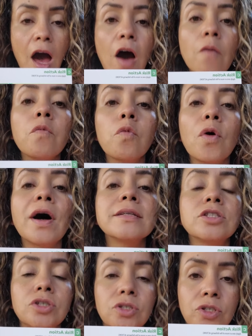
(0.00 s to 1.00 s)
of
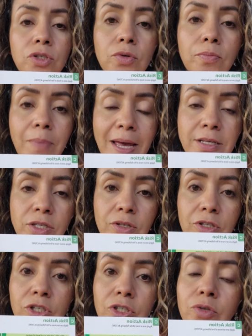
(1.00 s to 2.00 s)
what to do based
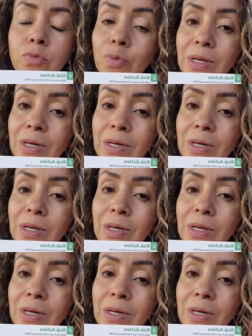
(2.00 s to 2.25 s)
on your